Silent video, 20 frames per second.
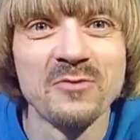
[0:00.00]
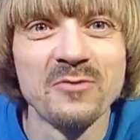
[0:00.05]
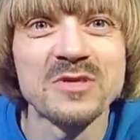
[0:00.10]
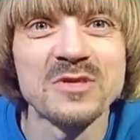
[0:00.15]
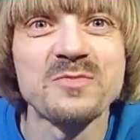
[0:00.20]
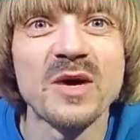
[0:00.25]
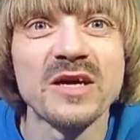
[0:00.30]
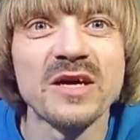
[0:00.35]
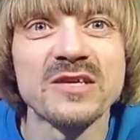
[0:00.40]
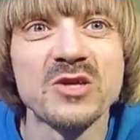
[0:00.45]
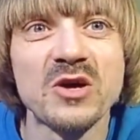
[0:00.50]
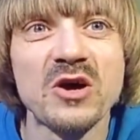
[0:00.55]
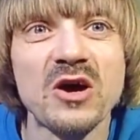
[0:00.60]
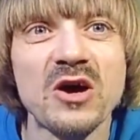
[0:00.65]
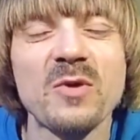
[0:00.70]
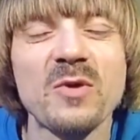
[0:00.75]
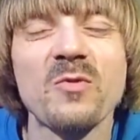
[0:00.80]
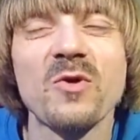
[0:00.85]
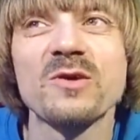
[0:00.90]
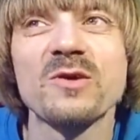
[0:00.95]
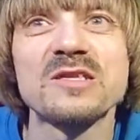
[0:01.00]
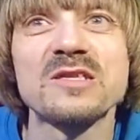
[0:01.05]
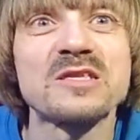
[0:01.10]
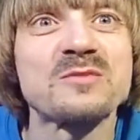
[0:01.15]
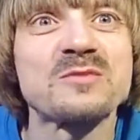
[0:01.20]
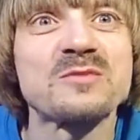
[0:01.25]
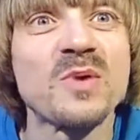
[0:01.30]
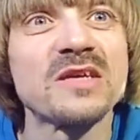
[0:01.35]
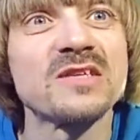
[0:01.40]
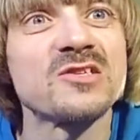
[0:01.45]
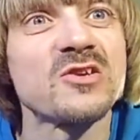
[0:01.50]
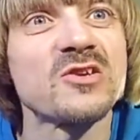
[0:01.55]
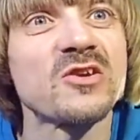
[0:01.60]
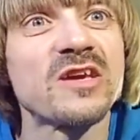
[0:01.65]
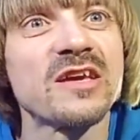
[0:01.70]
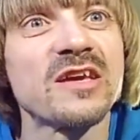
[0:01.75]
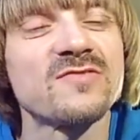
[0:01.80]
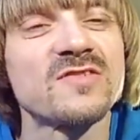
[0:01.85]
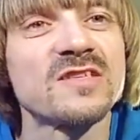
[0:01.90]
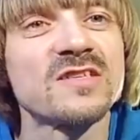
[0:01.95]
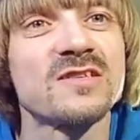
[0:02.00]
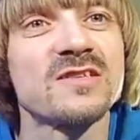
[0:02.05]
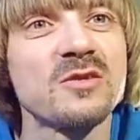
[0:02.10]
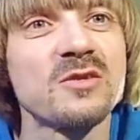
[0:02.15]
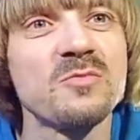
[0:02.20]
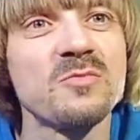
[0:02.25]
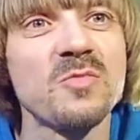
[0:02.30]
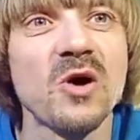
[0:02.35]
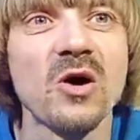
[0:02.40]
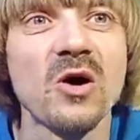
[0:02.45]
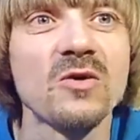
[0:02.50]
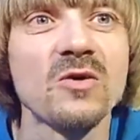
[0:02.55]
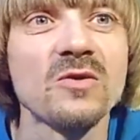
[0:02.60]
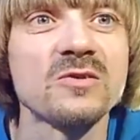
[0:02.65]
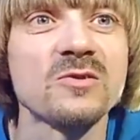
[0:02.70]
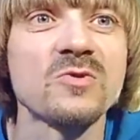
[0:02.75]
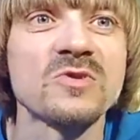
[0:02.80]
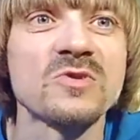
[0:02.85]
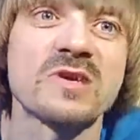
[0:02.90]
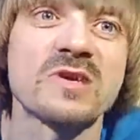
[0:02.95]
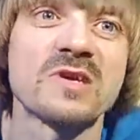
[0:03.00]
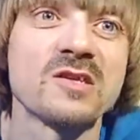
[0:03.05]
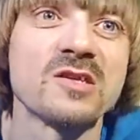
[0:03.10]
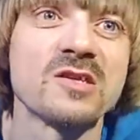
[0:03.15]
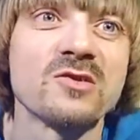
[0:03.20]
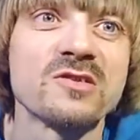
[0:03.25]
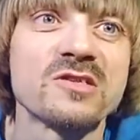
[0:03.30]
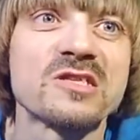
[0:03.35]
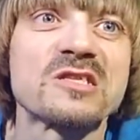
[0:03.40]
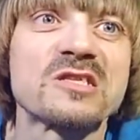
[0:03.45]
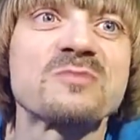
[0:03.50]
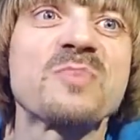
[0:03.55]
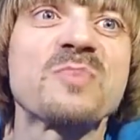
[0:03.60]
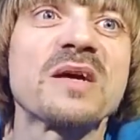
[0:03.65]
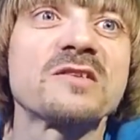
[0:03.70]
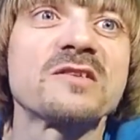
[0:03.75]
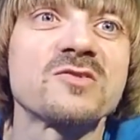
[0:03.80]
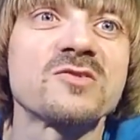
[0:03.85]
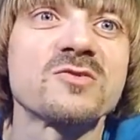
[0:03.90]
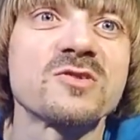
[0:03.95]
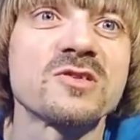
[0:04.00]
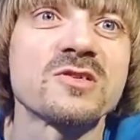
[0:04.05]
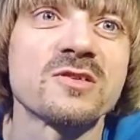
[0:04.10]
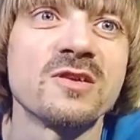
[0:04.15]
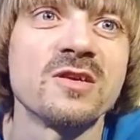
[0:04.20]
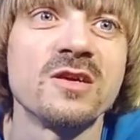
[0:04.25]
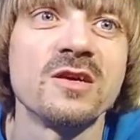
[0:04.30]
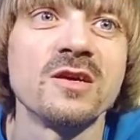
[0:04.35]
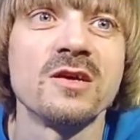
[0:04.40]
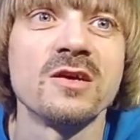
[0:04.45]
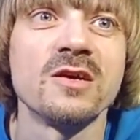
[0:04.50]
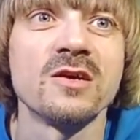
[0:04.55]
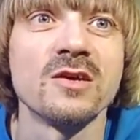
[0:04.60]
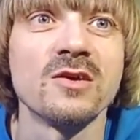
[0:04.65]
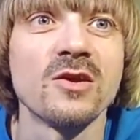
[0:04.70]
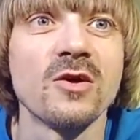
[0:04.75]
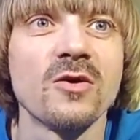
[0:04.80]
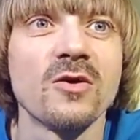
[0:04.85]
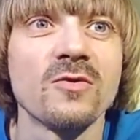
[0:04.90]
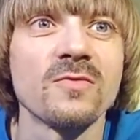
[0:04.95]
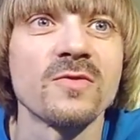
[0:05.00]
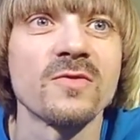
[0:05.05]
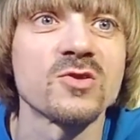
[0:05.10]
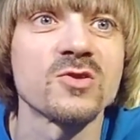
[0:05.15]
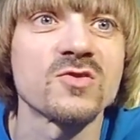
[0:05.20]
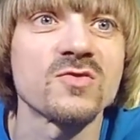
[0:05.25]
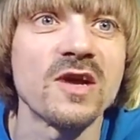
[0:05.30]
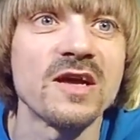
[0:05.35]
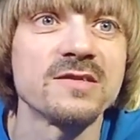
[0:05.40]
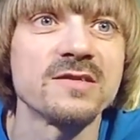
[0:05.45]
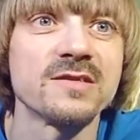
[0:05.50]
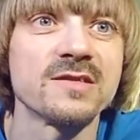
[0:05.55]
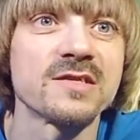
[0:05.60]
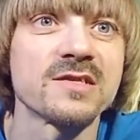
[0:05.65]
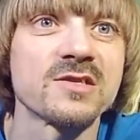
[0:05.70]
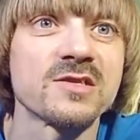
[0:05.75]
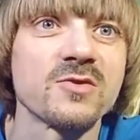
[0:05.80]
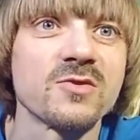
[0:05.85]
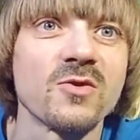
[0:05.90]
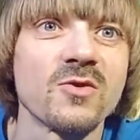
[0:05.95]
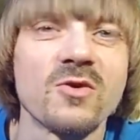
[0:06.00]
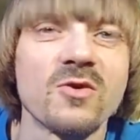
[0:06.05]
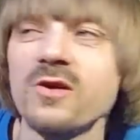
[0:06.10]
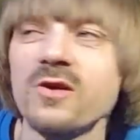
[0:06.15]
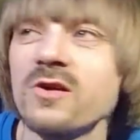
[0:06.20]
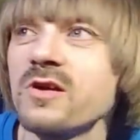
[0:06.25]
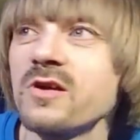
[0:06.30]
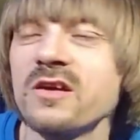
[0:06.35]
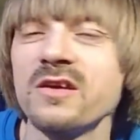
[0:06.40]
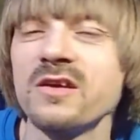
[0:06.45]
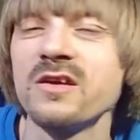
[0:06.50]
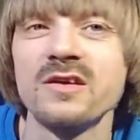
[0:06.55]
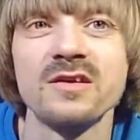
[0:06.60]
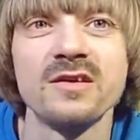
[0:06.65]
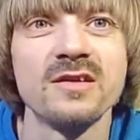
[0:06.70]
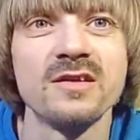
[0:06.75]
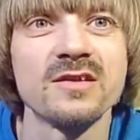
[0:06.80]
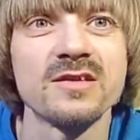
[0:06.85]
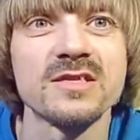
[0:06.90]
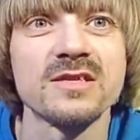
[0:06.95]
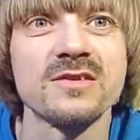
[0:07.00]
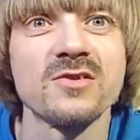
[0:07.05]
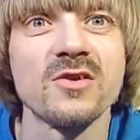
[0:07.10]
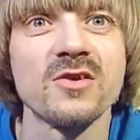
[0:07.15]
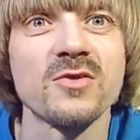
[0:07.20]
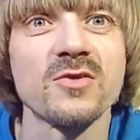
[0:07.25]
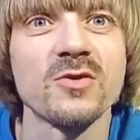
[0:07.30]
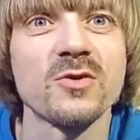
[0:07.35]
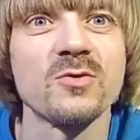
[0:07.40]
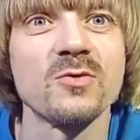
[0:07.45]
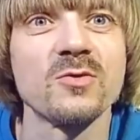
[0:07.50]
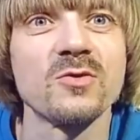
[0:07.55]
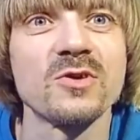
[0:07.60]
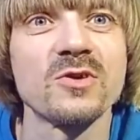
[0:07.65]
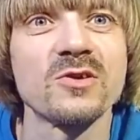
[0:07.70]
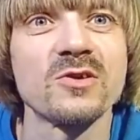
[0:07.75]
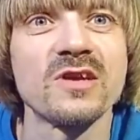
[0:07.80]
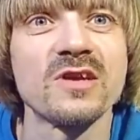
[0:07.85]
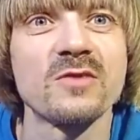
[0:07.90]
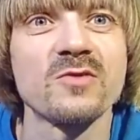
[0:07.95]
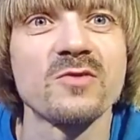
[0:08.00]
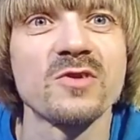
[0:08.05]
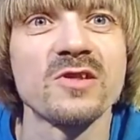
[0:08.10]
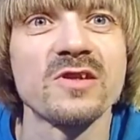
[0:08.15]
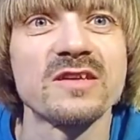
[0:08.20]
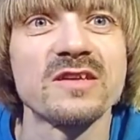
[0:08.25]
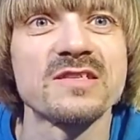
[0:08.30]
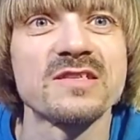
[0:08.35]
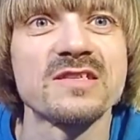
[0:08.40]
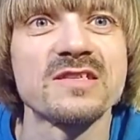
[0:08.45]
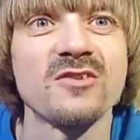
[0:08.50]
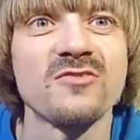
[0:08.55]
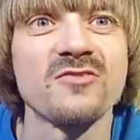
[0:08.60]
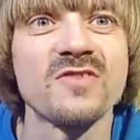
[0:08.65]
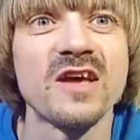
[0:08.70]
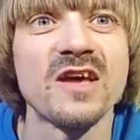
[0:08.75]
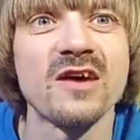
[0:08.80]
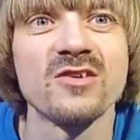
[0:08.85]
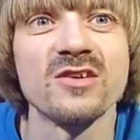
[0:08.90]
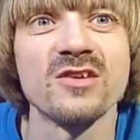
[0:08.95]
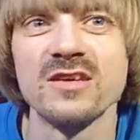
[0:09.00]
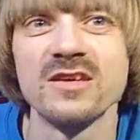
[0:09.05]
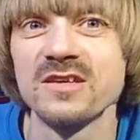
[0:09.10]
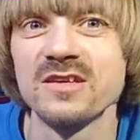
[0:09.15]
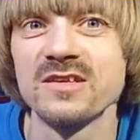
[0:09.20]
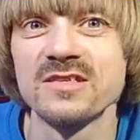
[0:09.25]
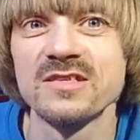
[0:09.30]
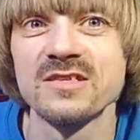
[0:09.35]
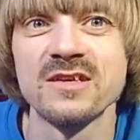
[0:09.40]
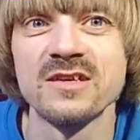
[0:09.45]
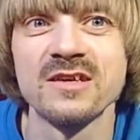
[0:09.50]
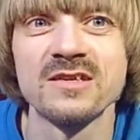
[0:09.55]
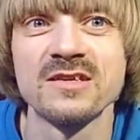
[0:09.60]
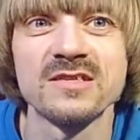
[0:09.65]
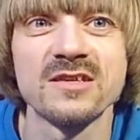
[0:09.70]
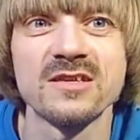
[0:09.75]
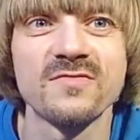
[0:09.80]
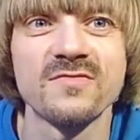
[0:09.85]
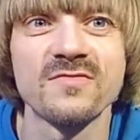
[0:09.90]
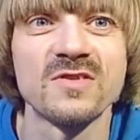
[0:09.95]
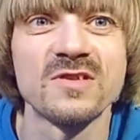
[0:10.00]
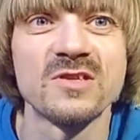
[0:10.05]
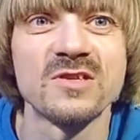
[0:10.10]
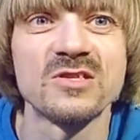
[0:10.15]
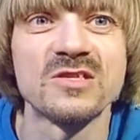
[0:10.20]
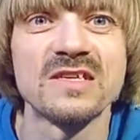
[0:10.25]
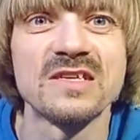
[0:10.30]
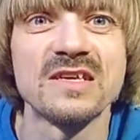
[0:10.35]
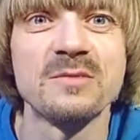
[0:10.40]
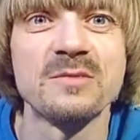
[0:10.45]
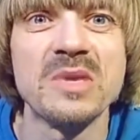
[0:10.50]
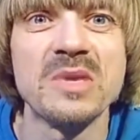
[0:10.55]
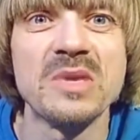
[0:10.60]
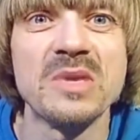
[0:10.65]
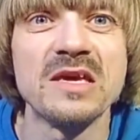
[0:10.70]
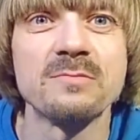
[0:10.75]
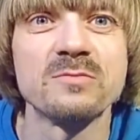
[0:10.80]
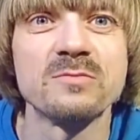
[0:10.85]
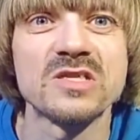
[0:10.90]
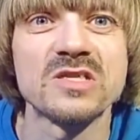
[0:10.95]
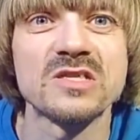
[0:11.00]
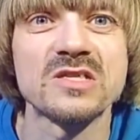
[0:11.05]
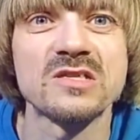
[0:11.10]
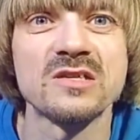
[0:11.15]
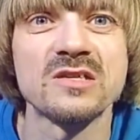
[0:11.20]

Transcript: What's my job? I would Spencer Gifts at the mall. It's nice known as Spencer's. You know, the trend store. They sell all the cool internet related stuff nowadays. Stuff that you see in memes.